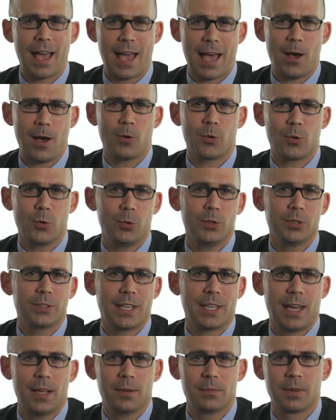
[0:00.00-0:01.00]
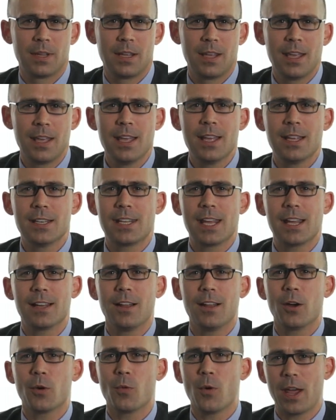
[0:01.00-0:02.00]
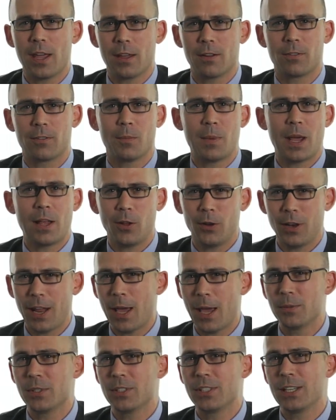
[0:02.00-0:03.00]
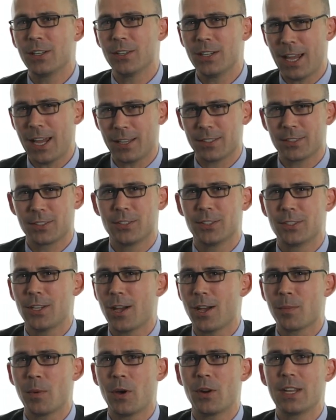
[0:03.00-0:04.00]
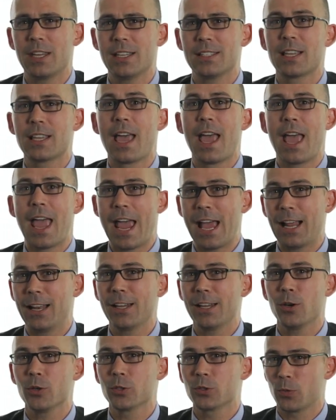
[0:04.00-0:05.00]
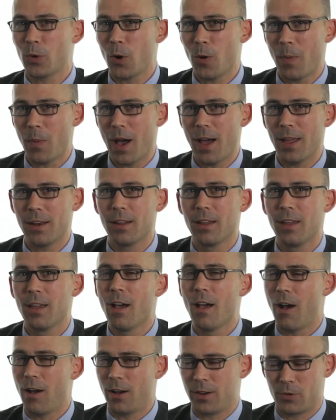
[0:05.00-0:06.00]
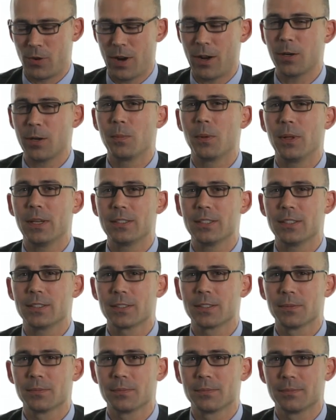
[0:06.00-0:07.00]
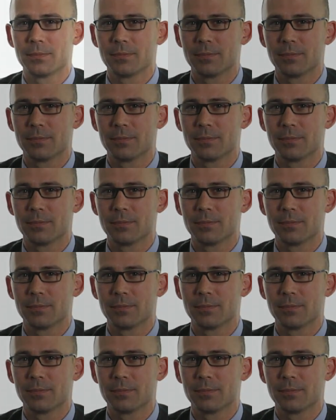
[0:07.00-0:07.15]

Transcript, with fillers: How cool is that? Tianlong Wang from Hello Labs is here next to talk about his Helios robot on crowded places.